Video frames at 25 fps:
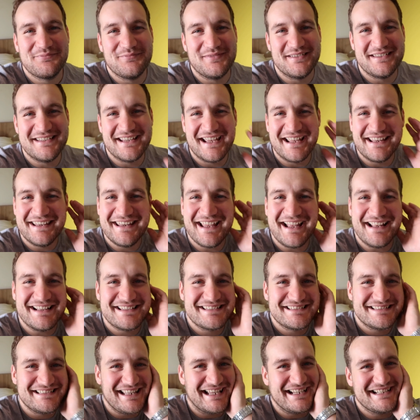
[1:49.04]
But yeah,
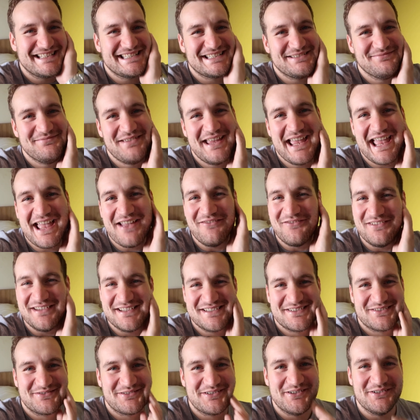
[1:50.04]
that's like some heavy
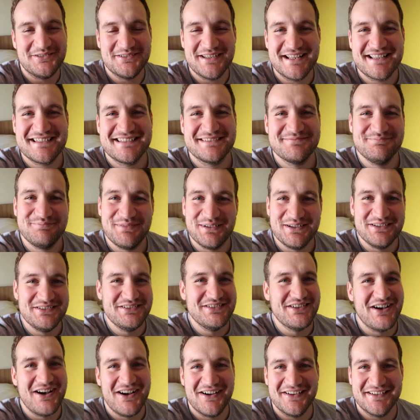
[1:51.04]
squirrel. That's
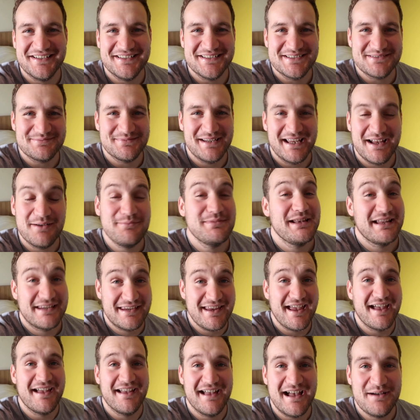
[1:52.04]
bananas, mate. I'm
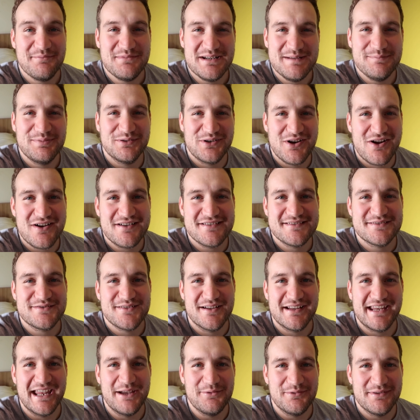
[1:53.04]
like, yeah, how many bananas
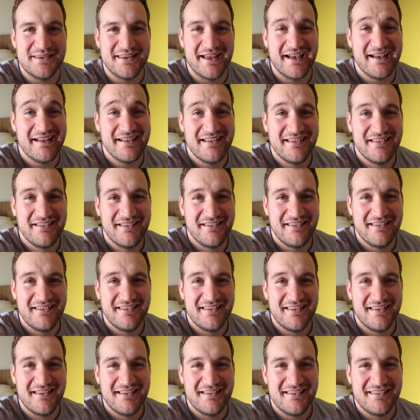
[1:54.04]
do I get with that?
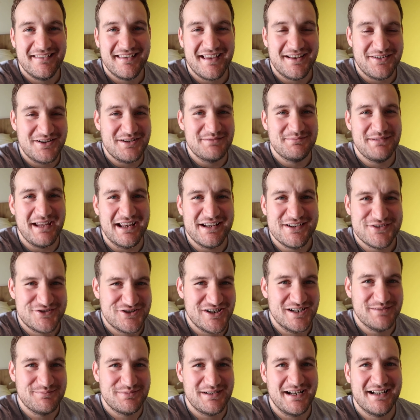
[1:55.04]
Yeah, I know I'm getting a
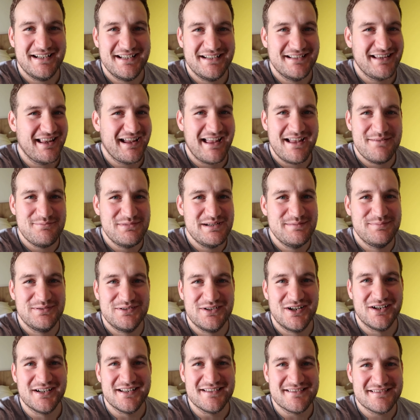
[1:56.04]
shit, but I need like how many
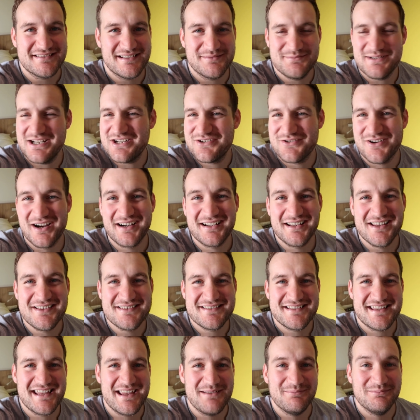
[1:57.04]
bananas? How many
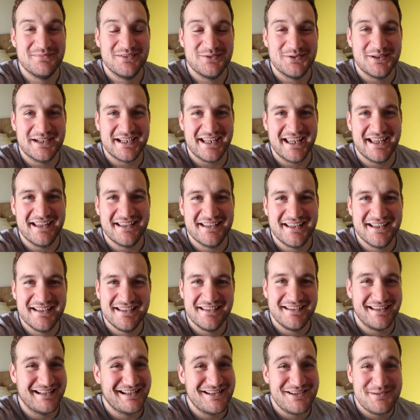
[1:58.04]
truckloads of them do I get,
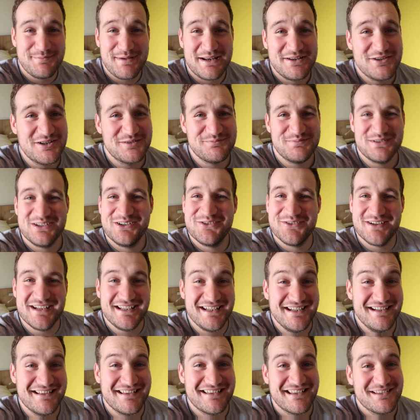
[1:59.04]
yeah? And then they better not be
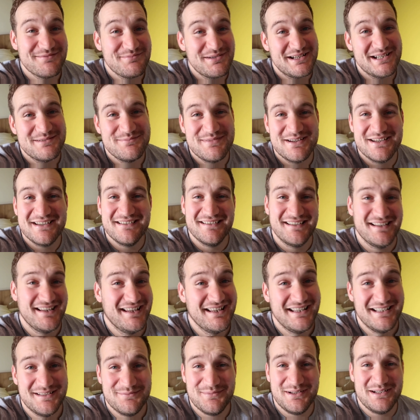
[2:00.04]
green either, they better
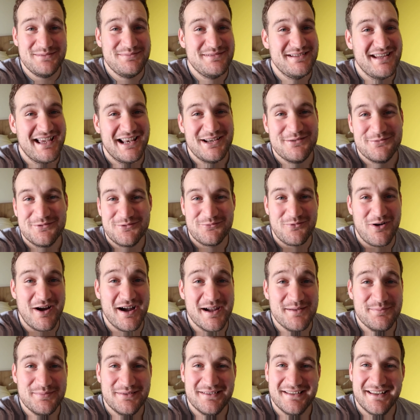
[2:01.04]
be yellow and
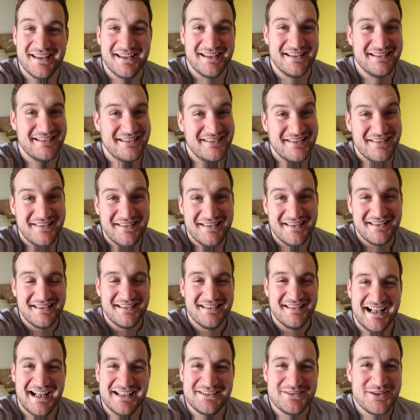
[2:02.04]
ripe, yeah?
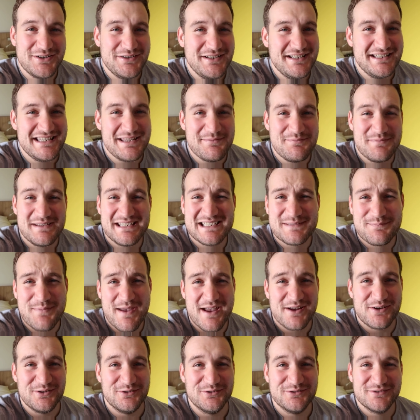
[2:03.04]
I don't need them to be
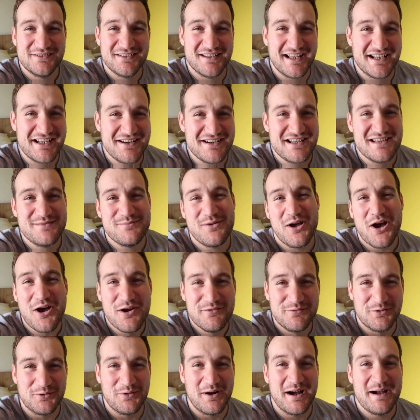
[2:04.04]
speckled, I don't need them to be
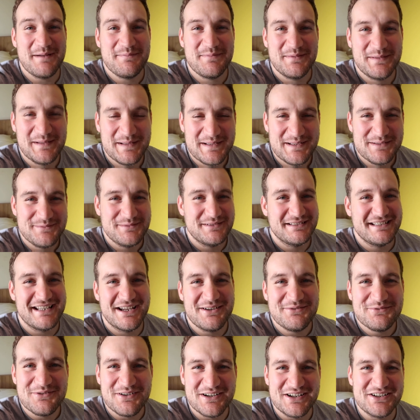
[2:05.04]
overripe. But
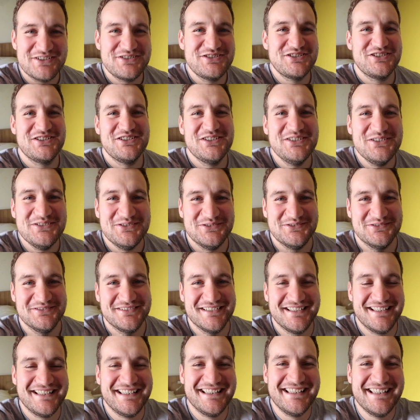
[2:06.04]
yeah, what a tune.
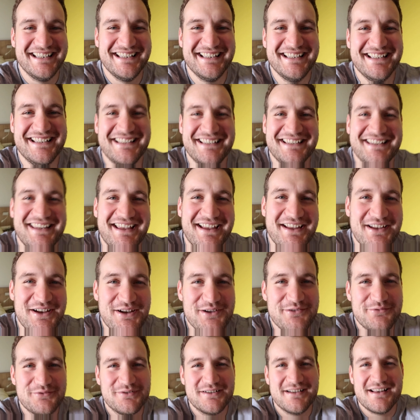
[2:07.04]
Okay,
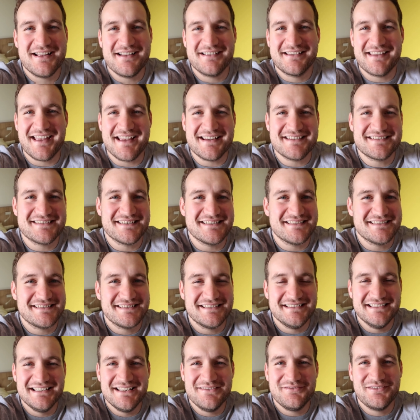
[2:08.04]
over and out,
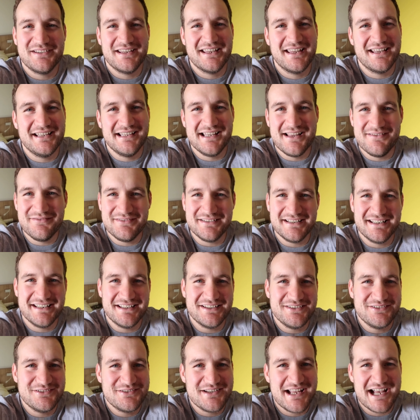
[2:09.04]
gangsters. Living it, loving
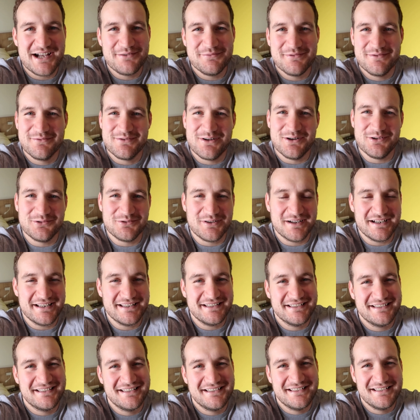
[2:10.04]
it, you know how we roll,
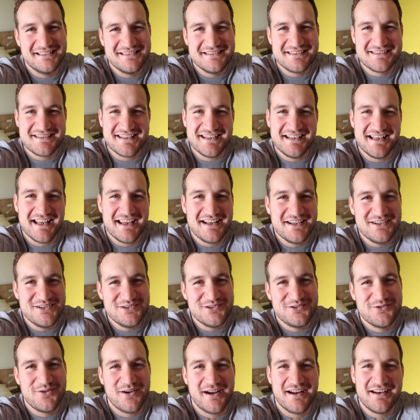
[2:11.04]
right? See you later,
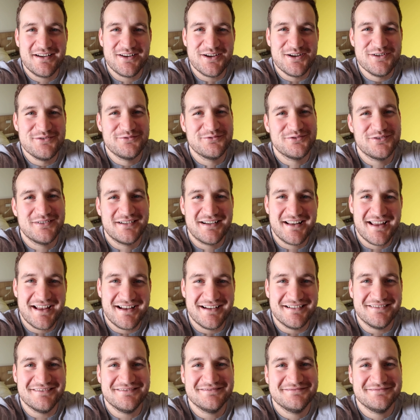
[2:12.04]
Ukraine, over and out.